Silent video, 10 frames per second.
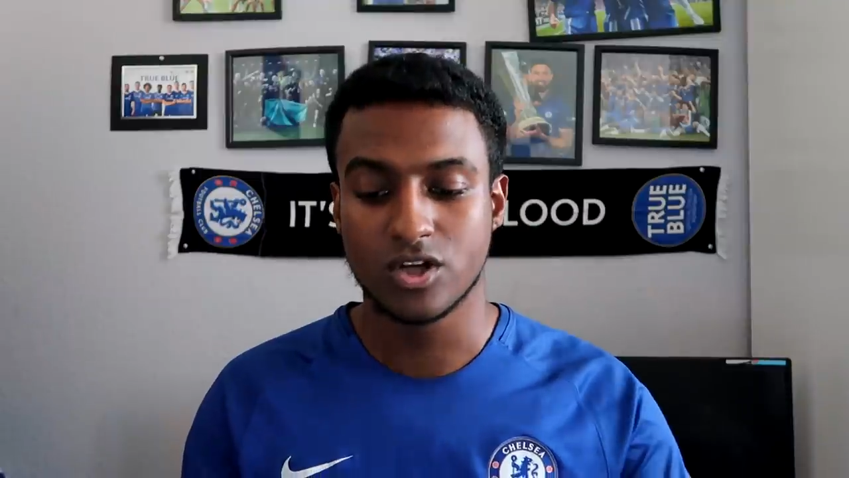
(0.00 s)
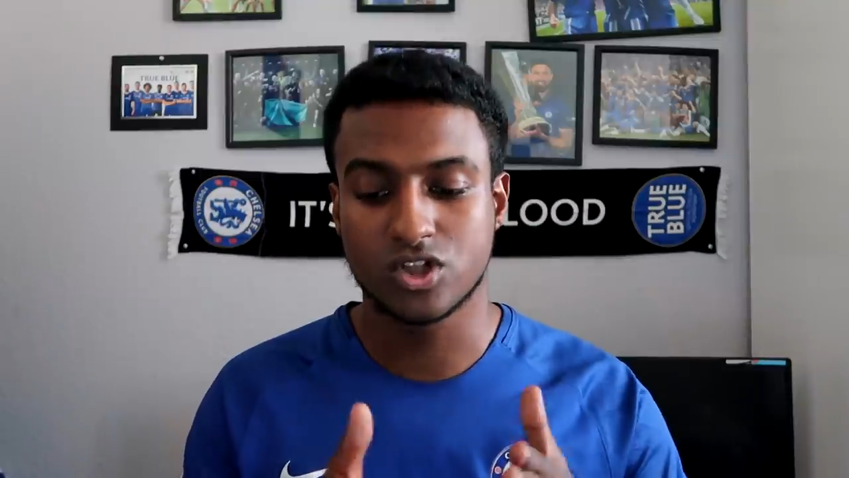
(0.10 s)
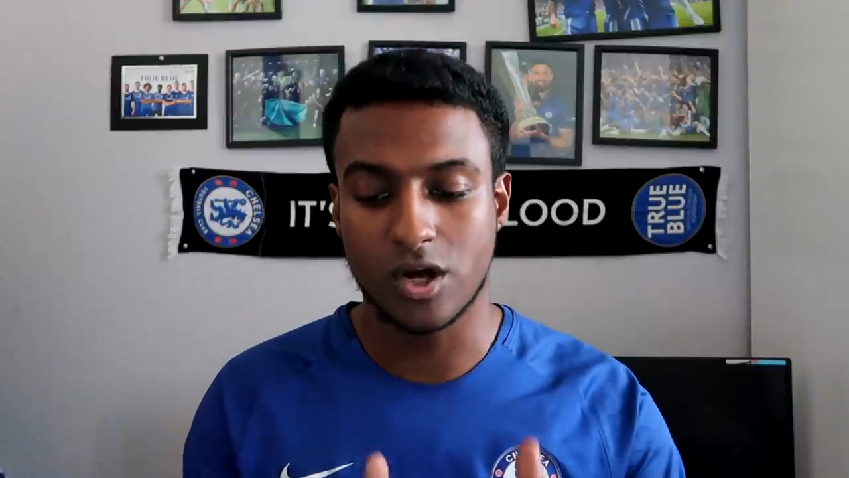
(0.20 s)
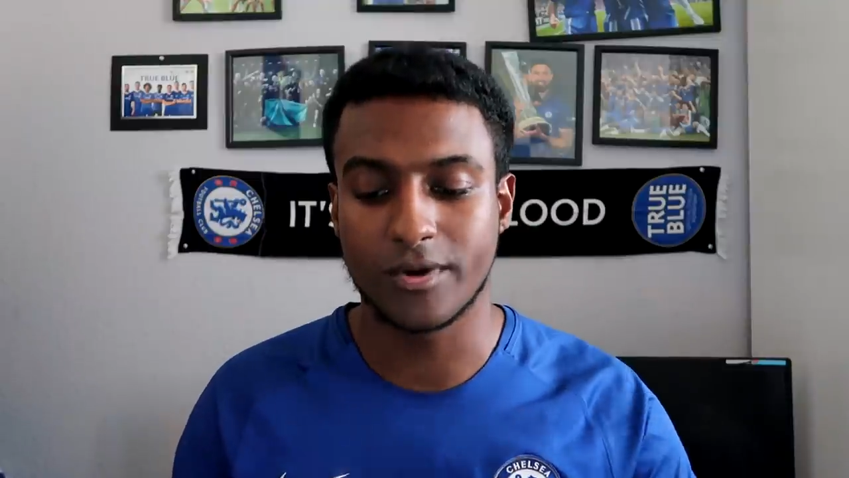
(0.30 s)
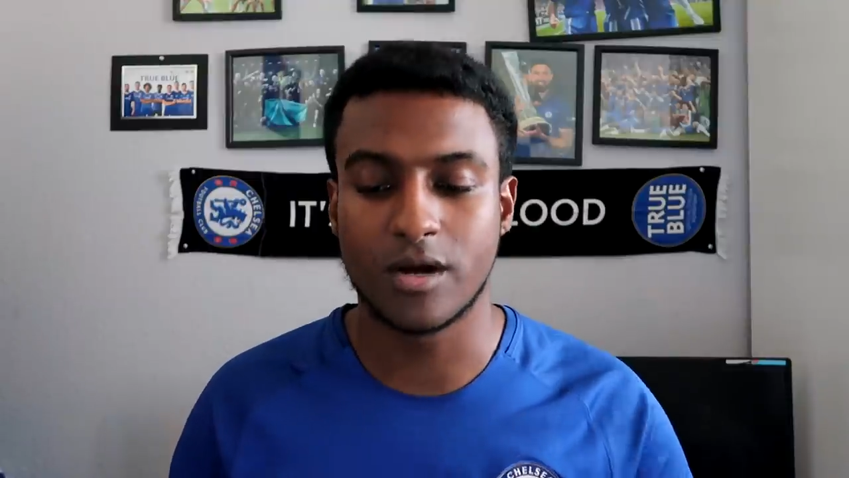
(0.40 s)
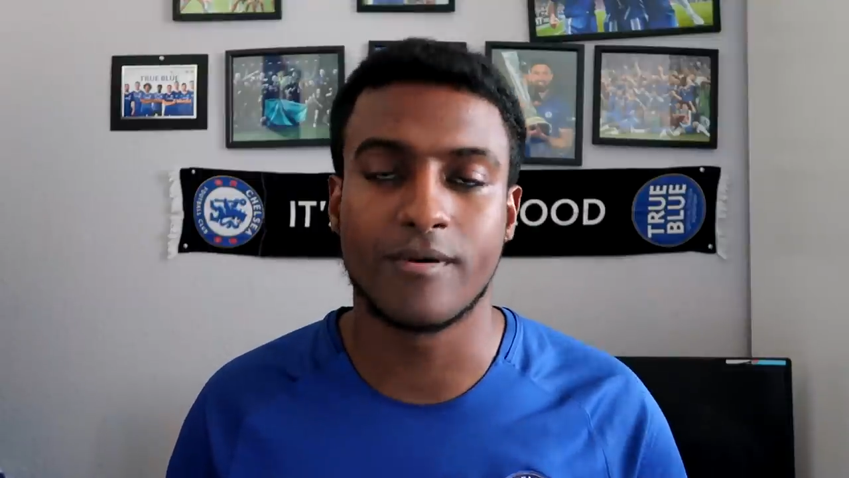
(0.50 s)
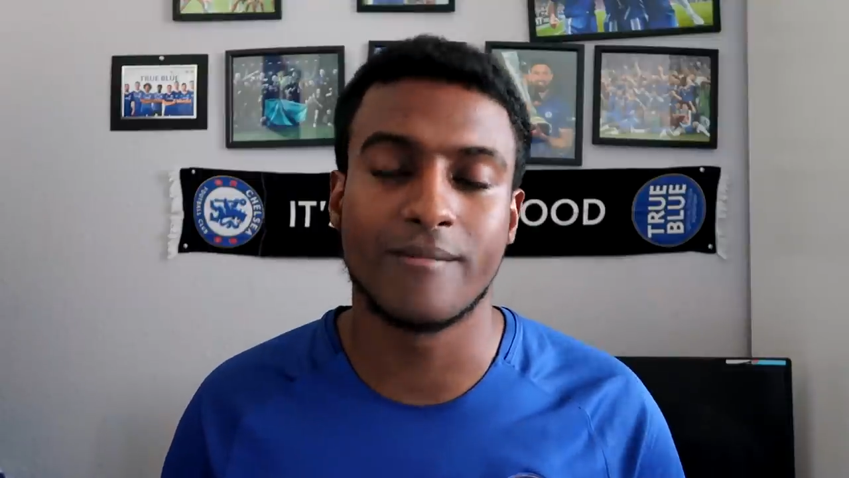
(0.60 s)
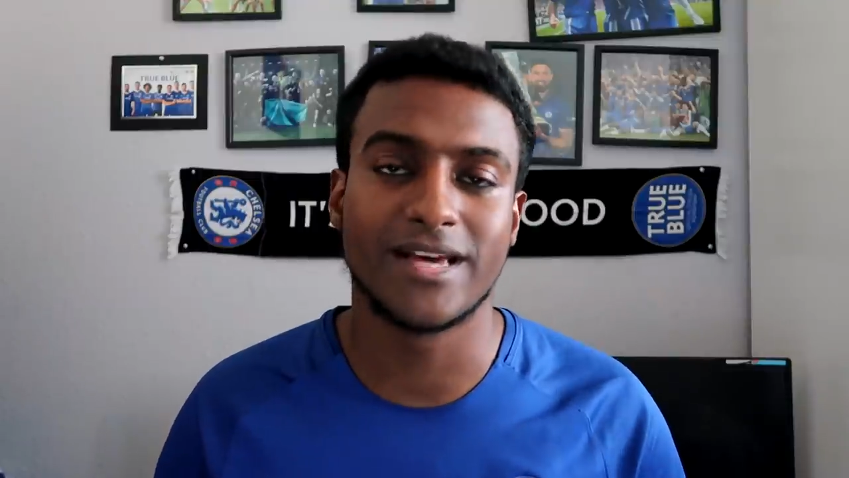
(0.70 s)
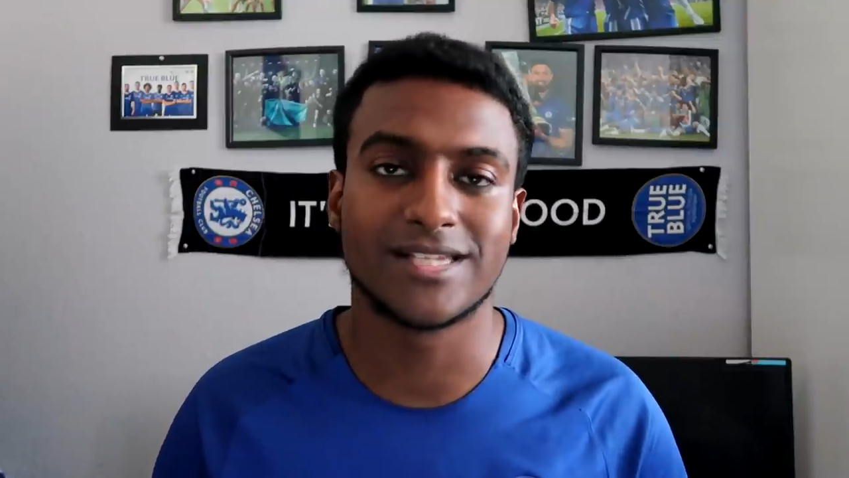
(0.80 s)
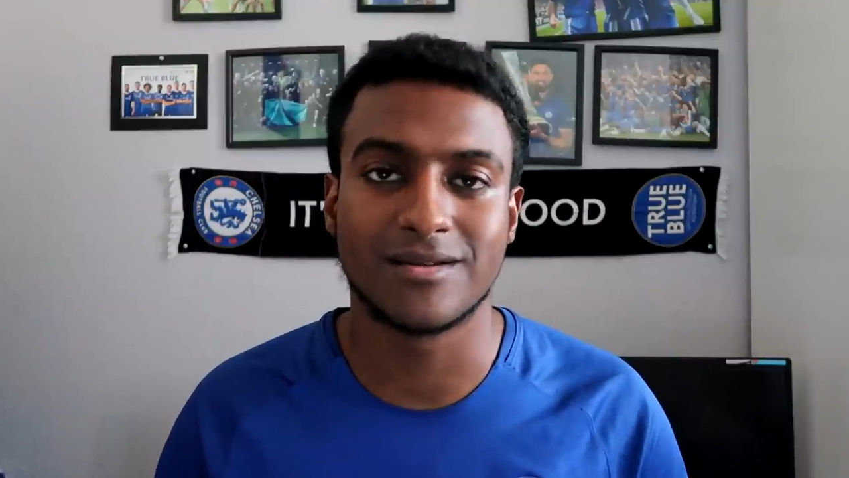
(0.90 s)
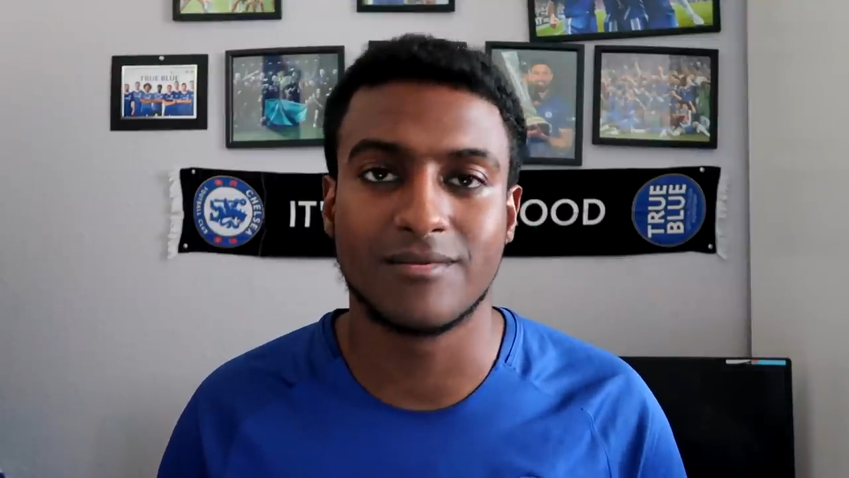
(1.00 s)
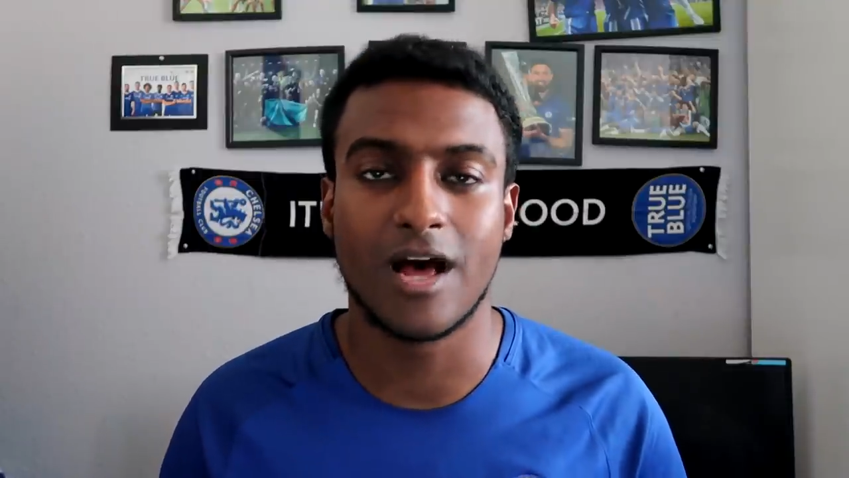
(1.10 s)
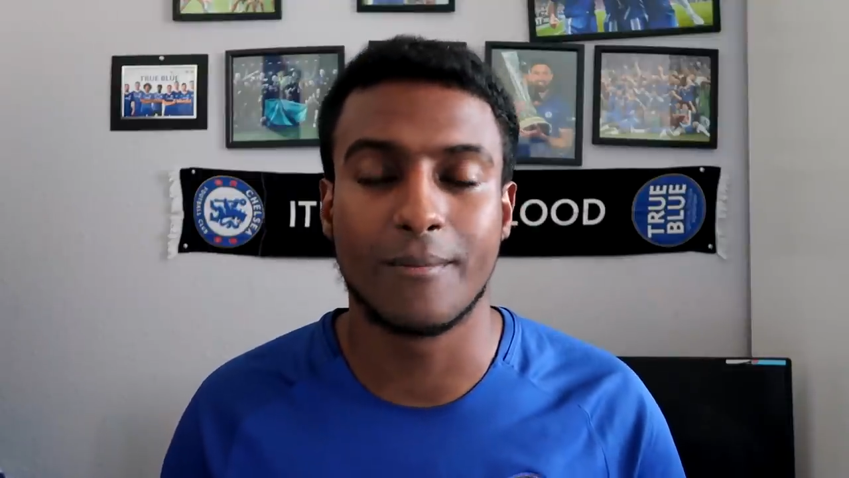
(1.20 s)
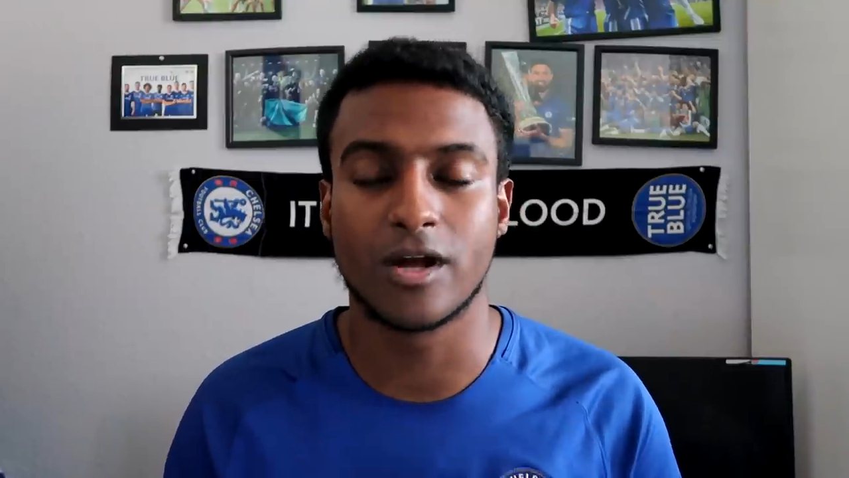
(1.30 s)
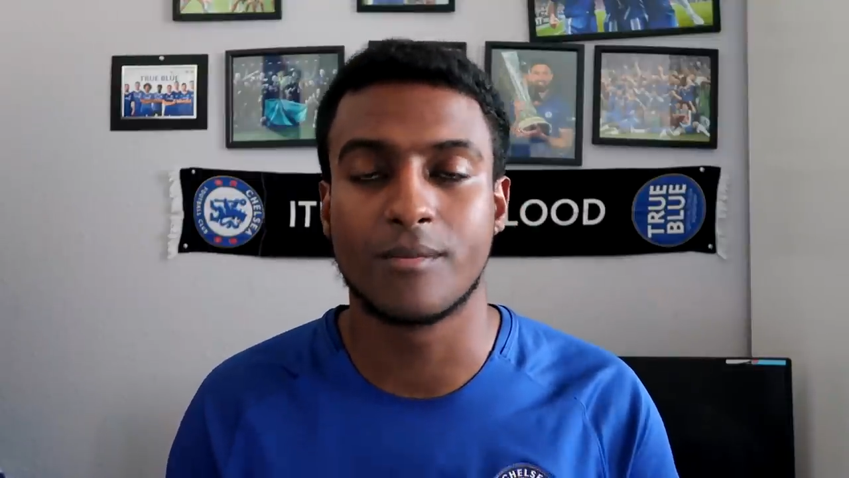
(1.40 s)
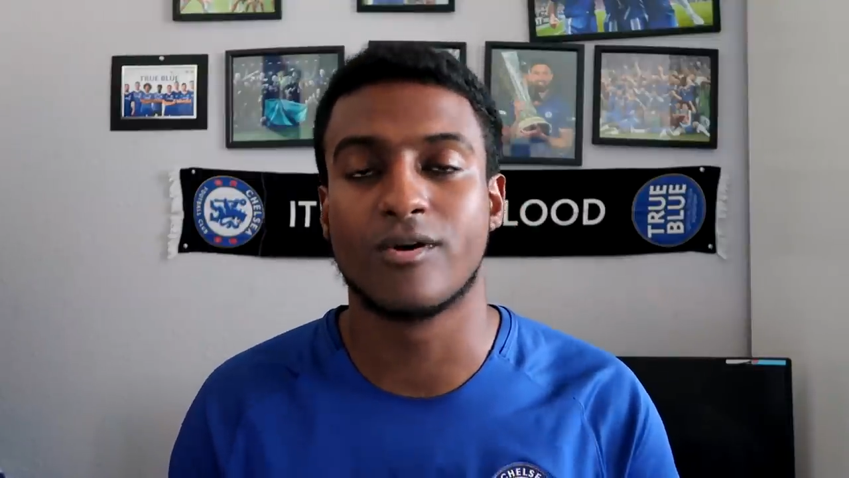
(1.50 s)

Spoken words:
So I'm going to